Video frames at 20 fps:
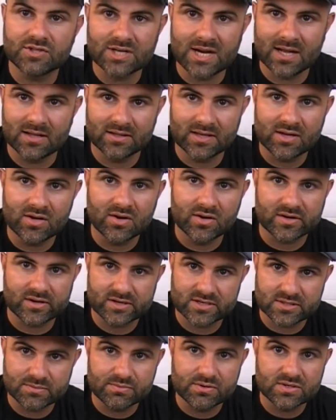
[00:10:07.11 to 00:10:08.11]
John Lee
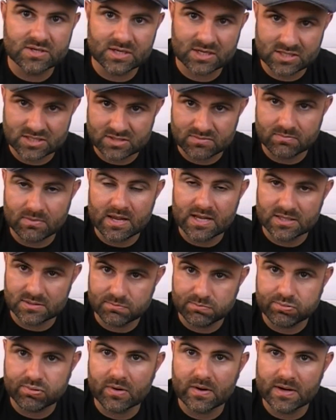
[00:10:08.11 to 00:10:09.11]
Hooker's music is
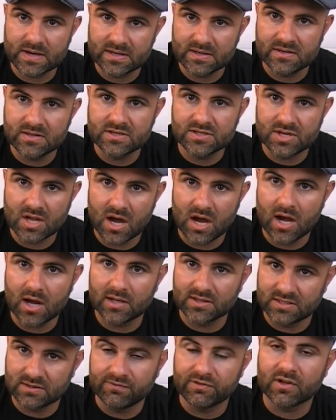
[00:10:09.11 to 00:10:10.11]
pretty
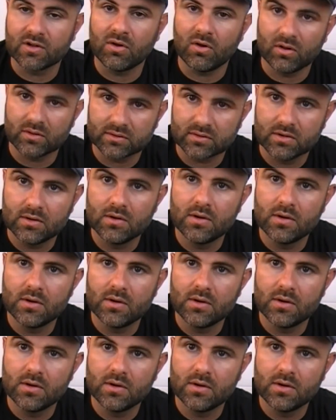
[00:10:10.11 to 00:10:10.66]
difficult.